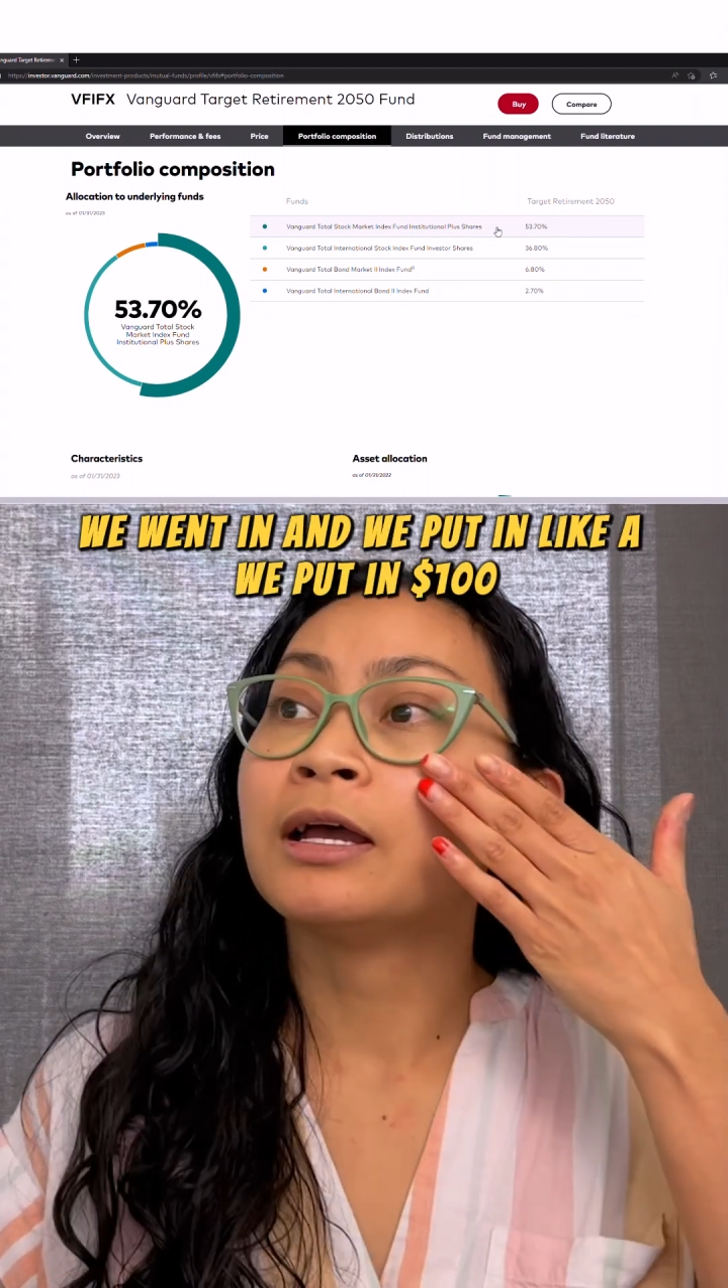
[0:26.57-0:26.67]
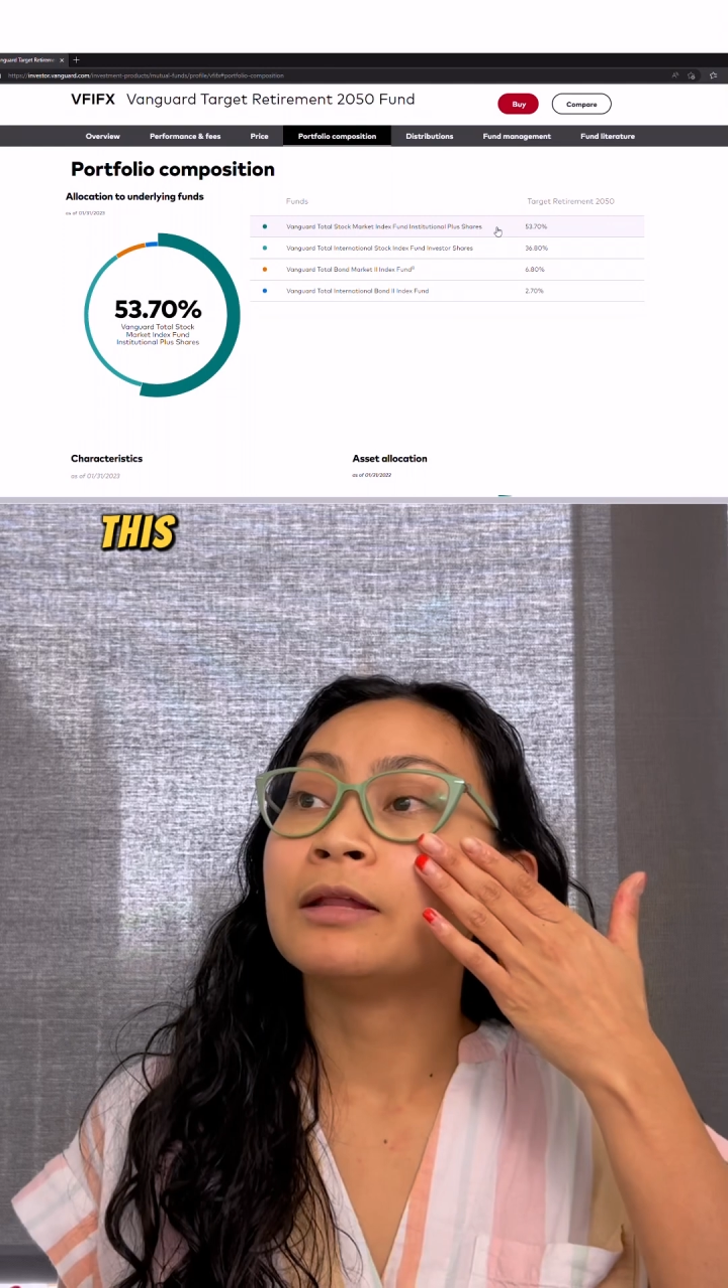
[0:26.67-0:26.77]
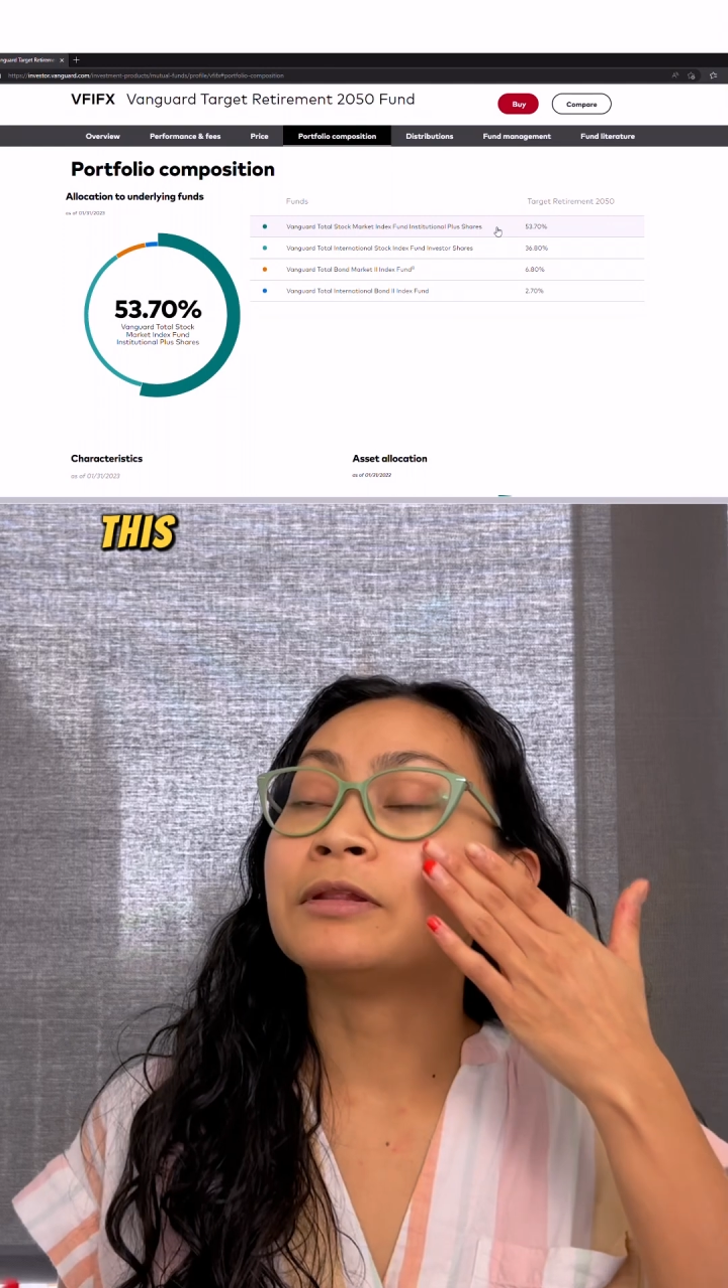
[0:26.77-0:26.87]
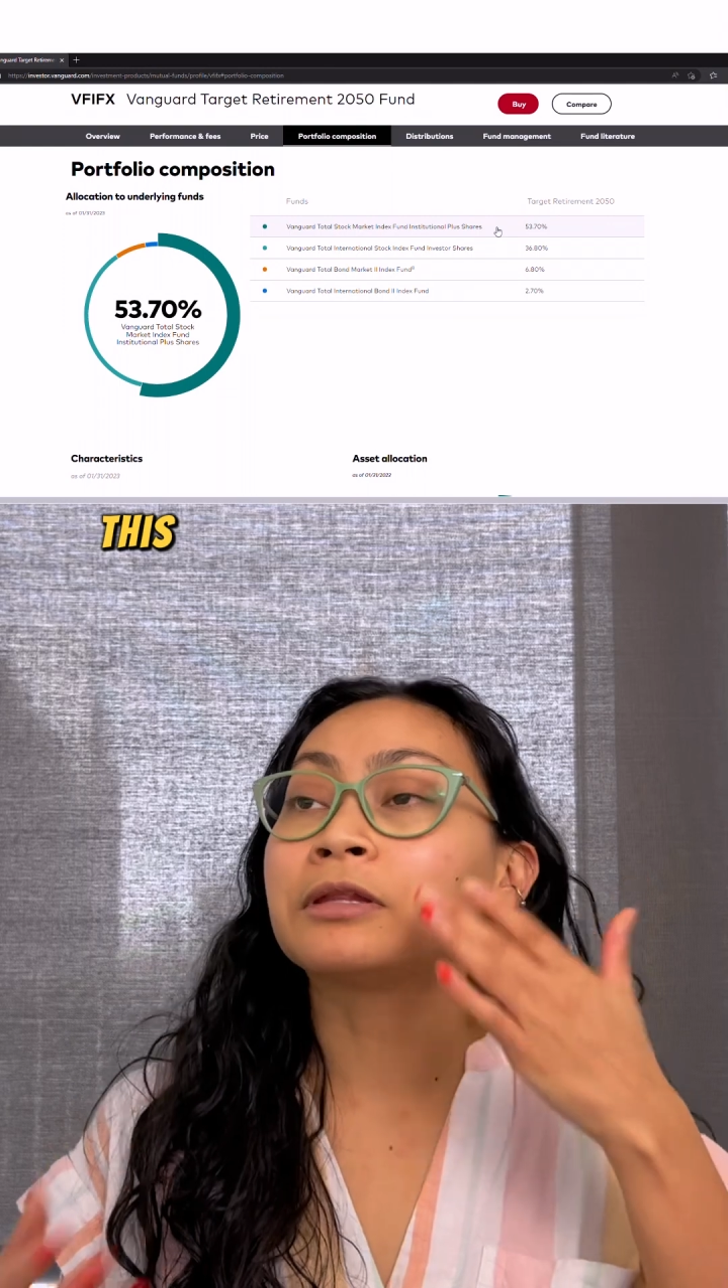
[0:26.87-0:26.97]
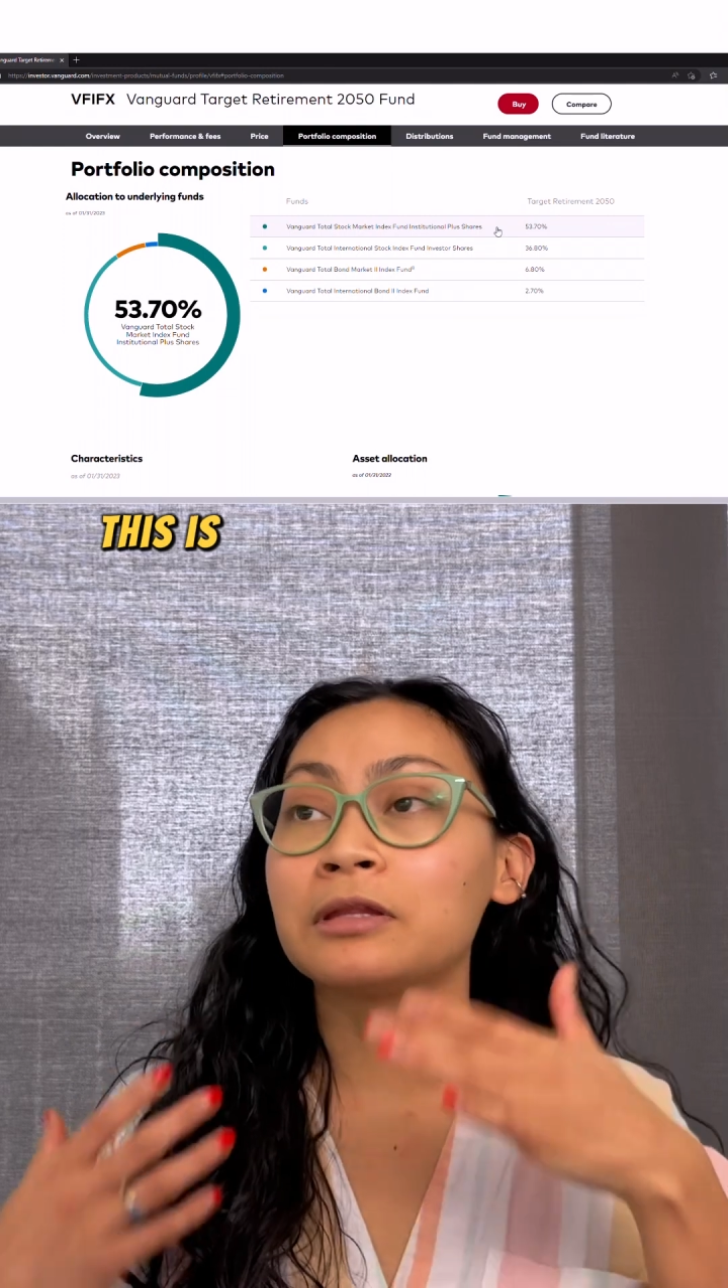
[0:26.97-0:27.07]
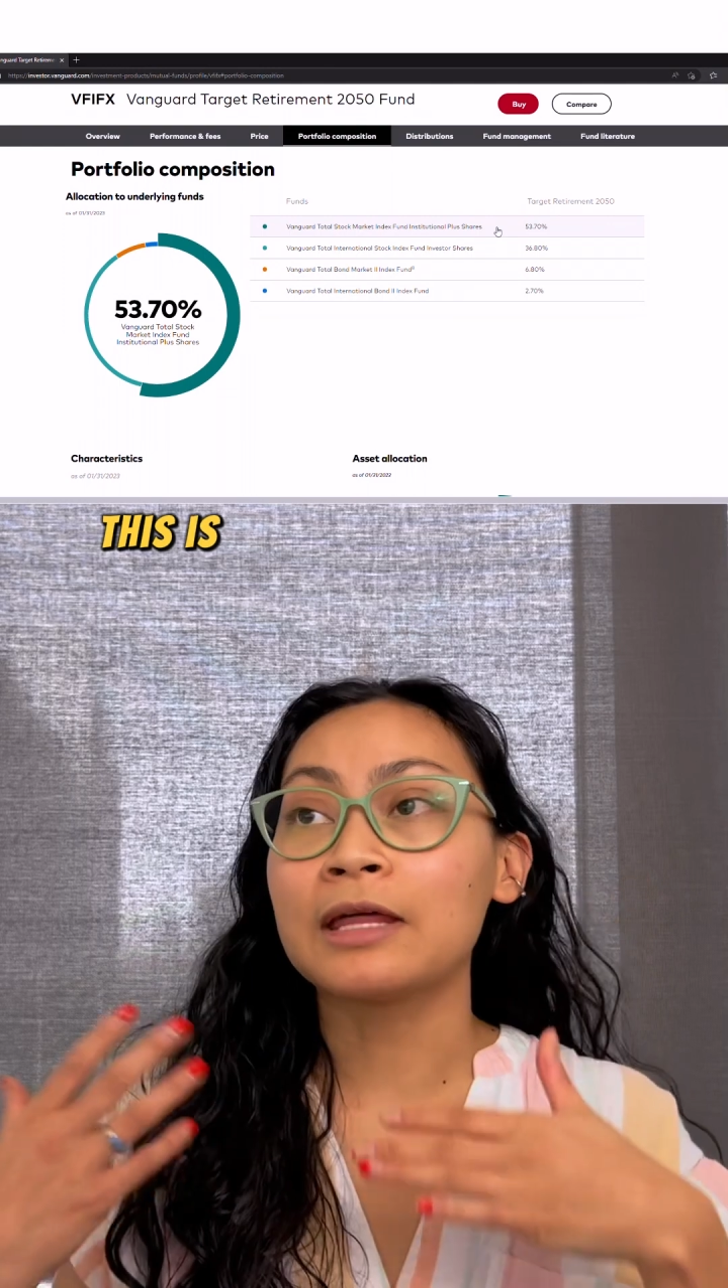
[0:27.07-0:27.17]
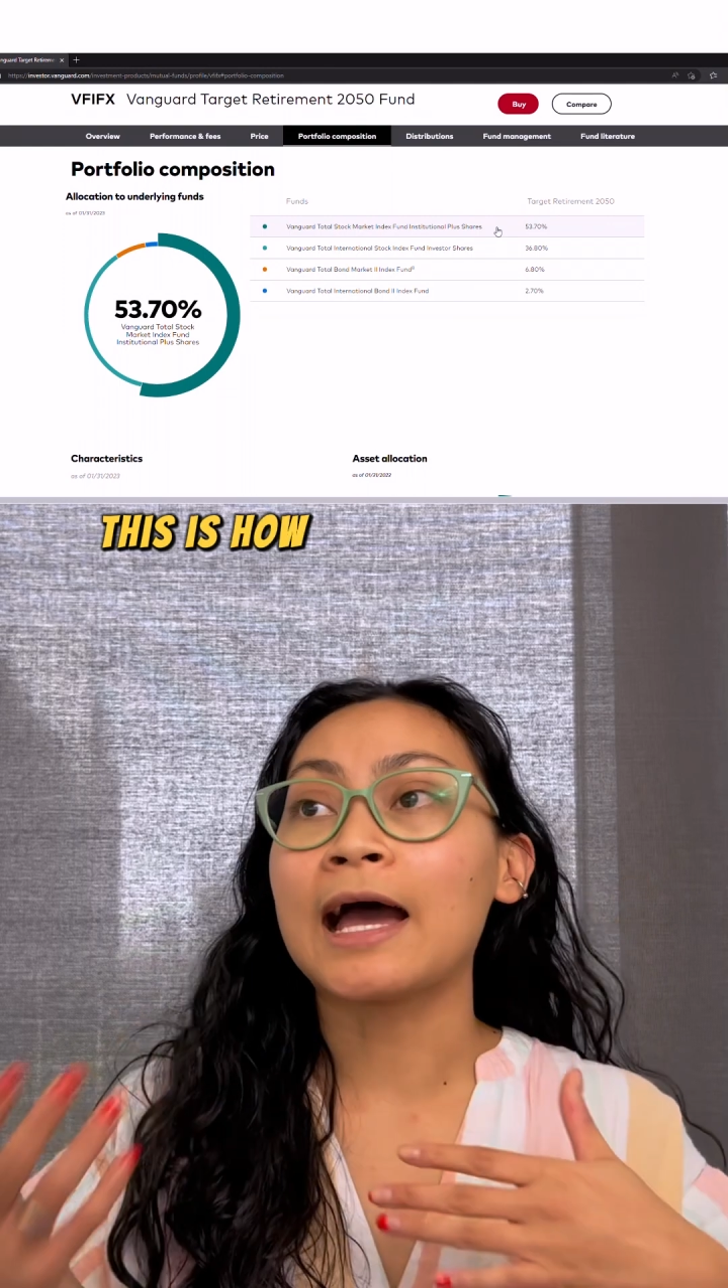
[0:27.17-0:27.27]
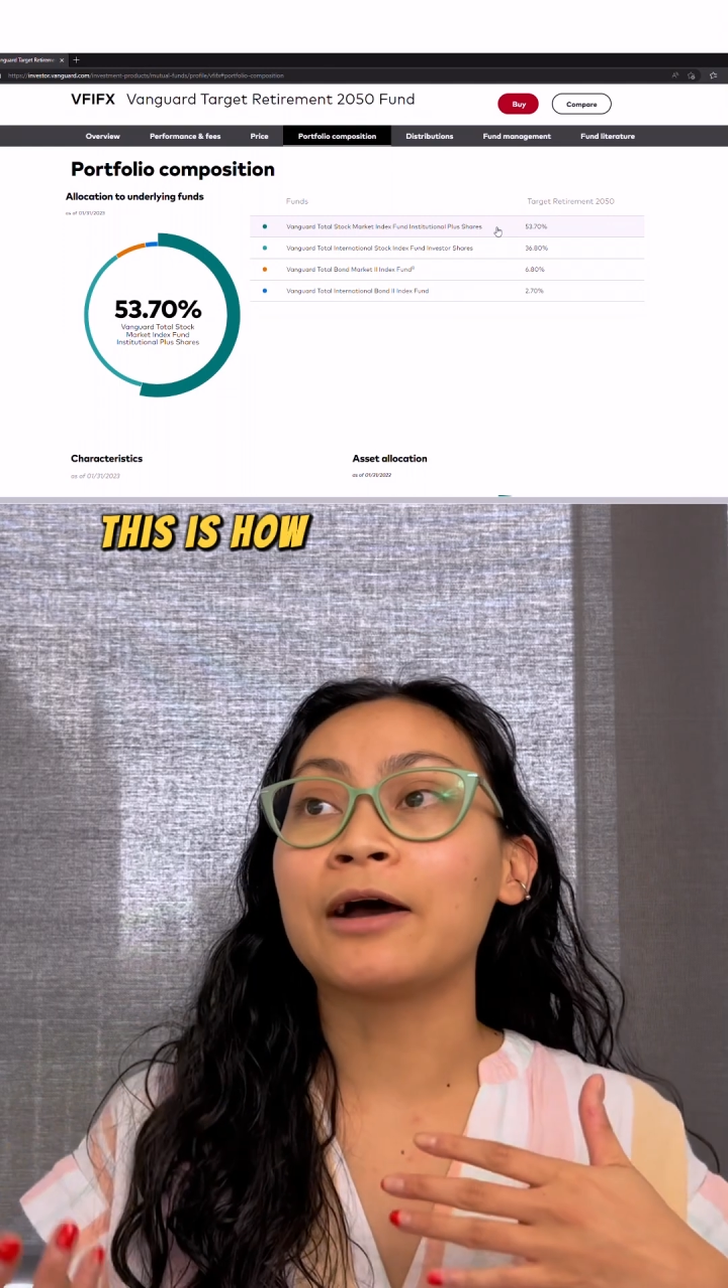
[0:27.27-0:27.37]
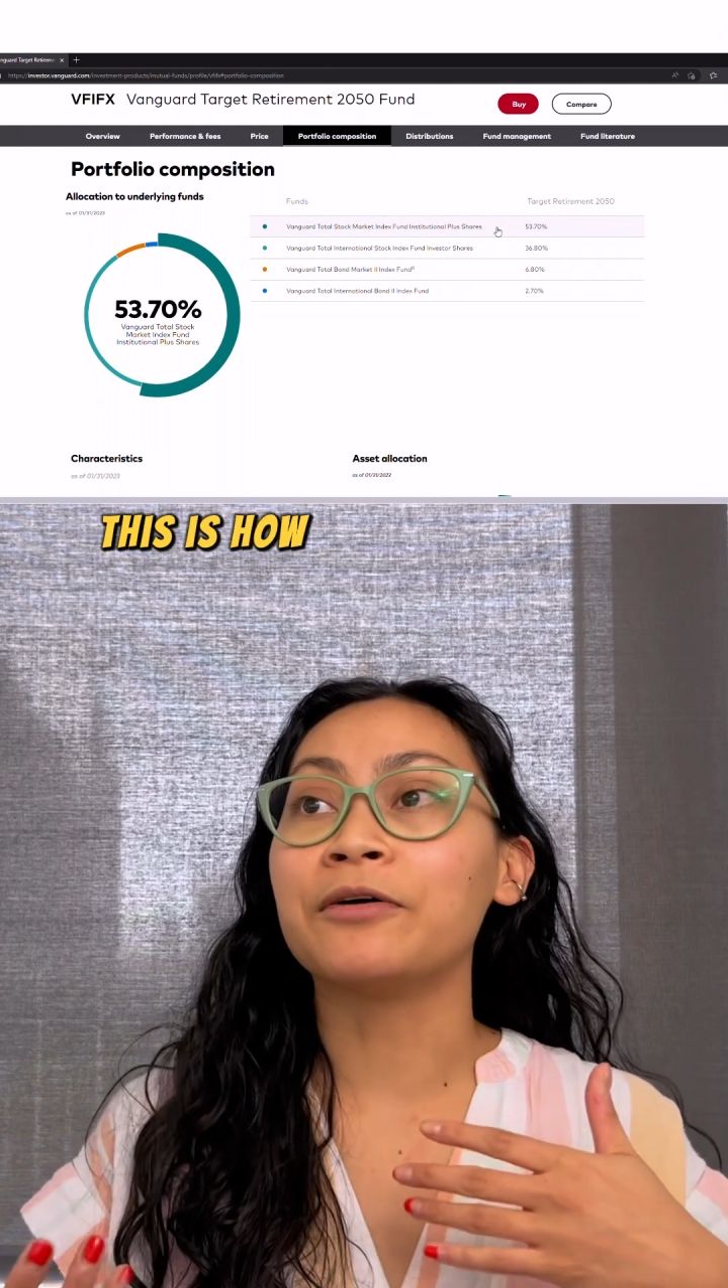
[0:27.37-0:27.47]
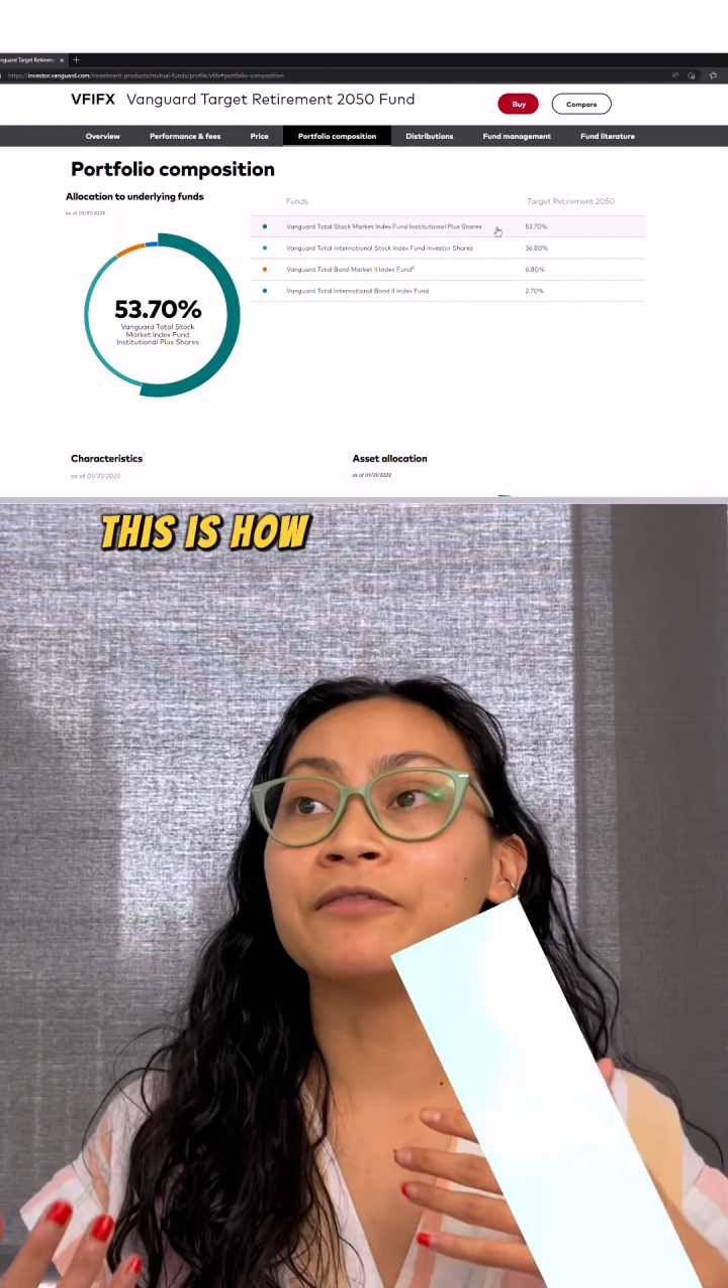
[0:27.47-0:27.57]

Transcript: this is how